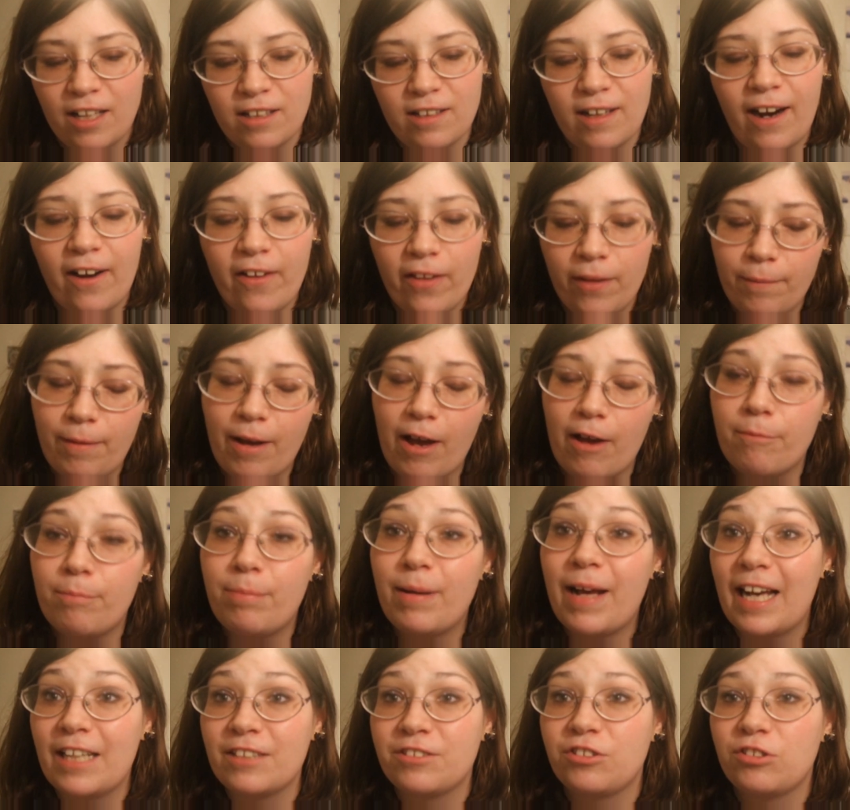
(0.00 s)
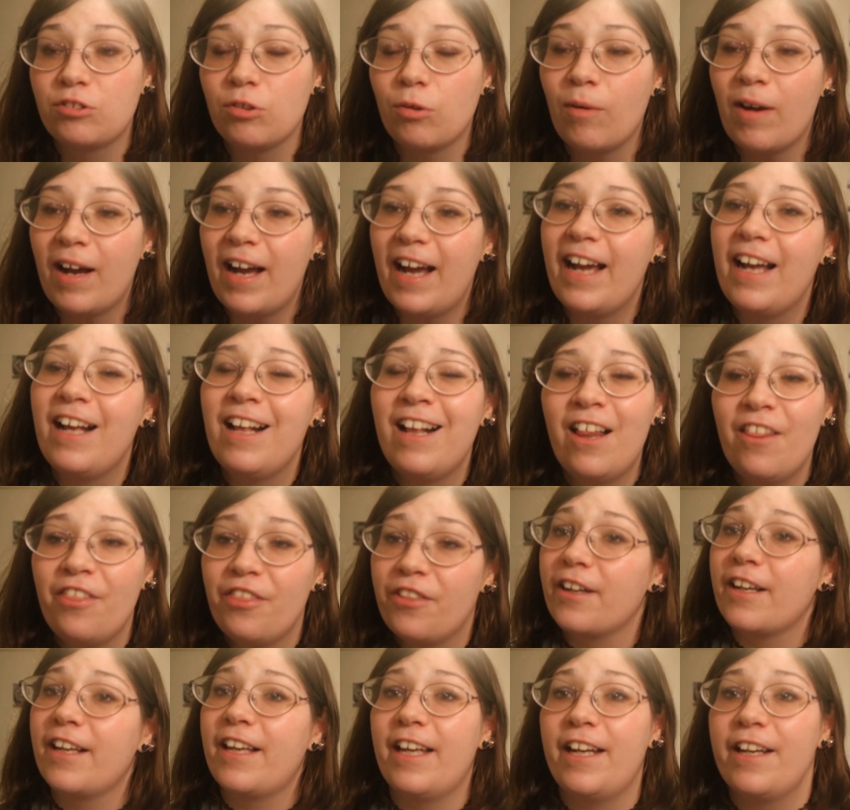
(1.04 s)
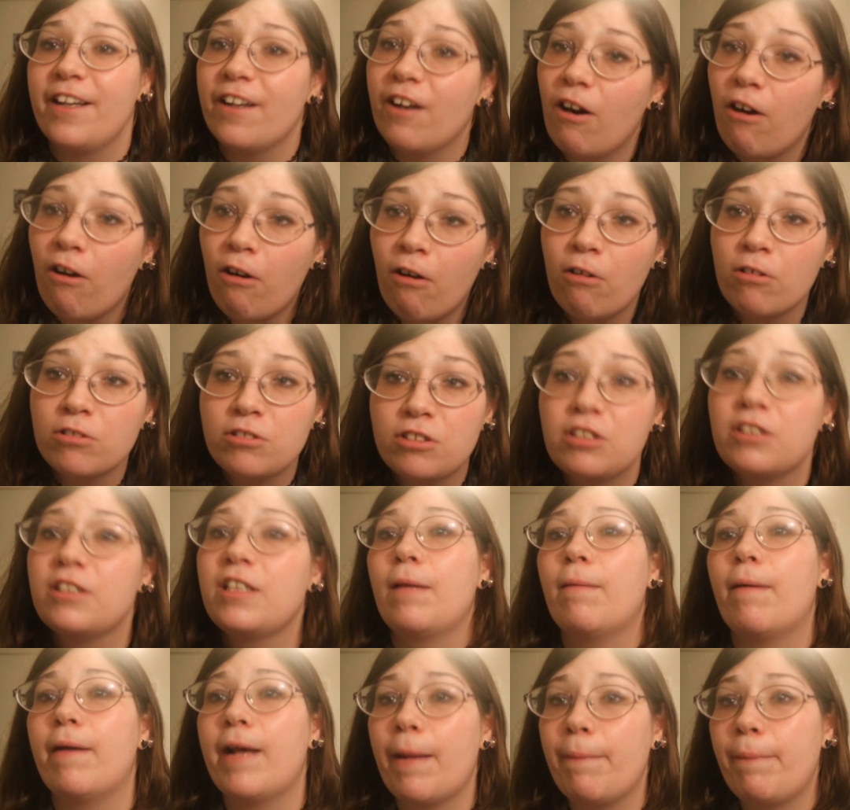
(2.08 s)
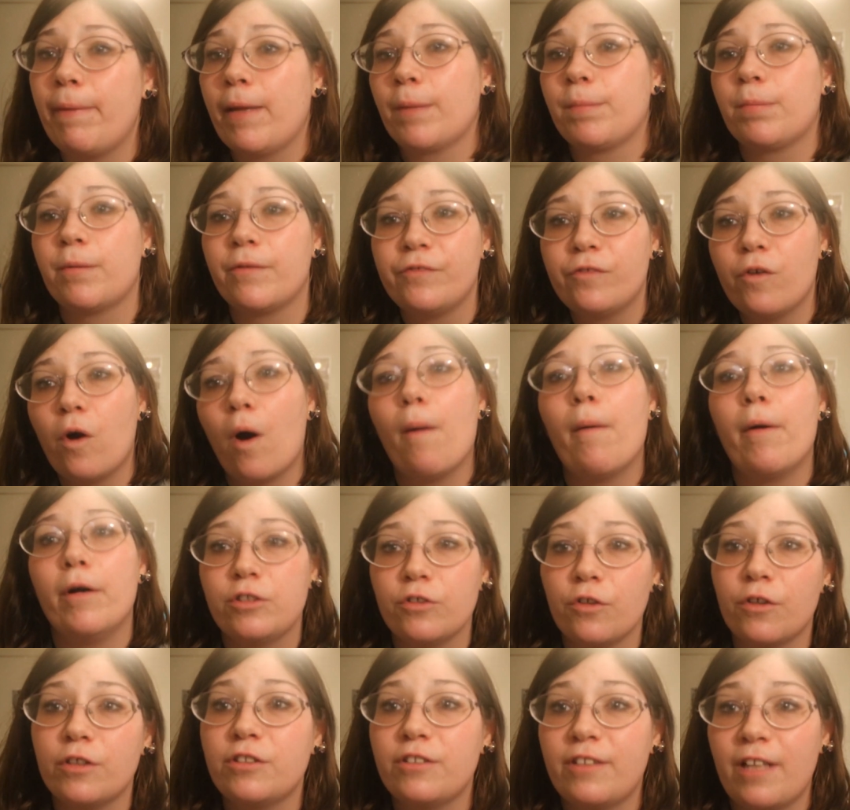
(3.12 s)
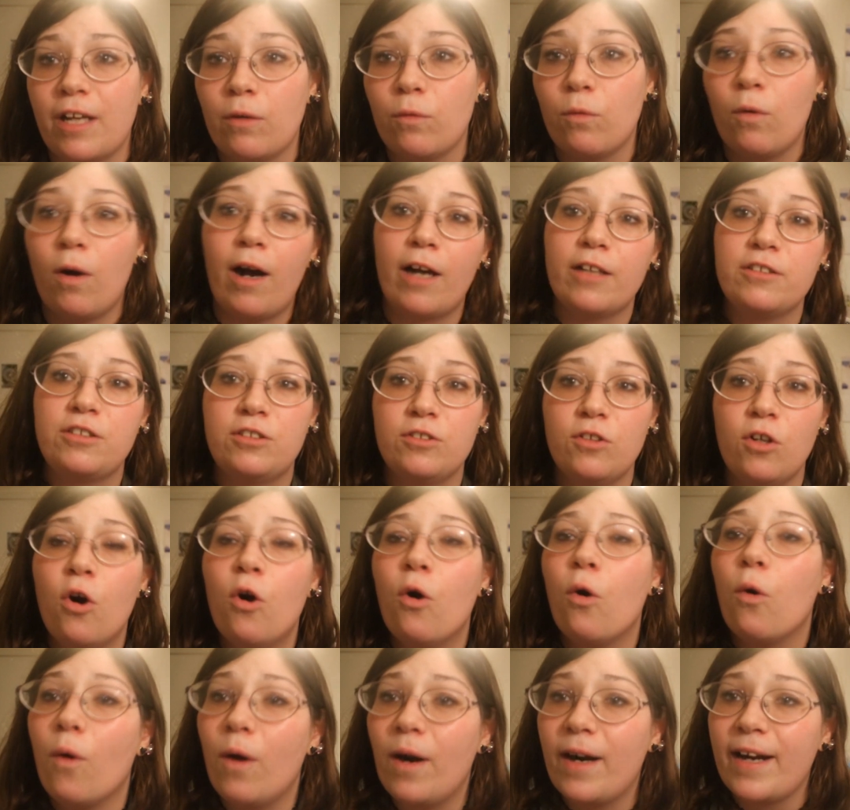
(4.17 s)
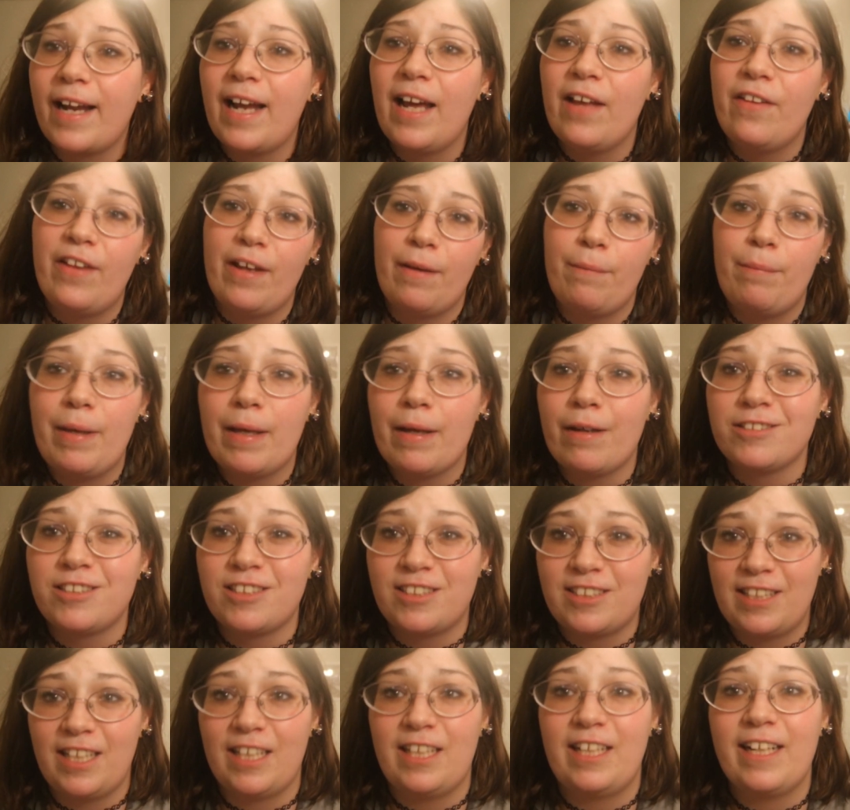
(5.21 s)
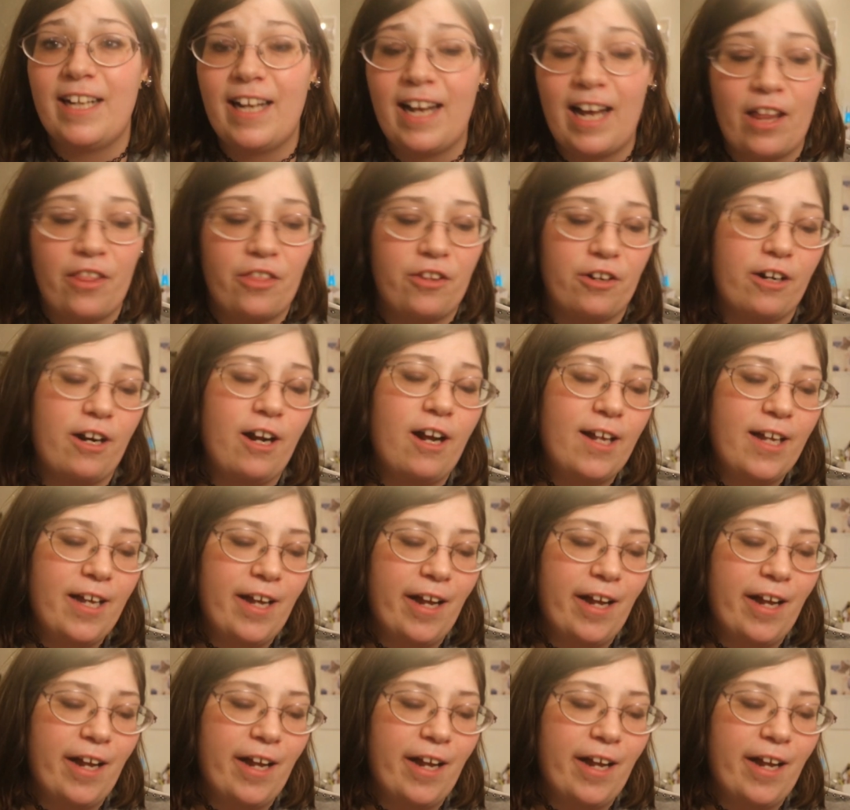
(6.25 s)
A lot of them have passed away. They're getting older. They might not be able to perform, or do they want to, or can they be able to stay together?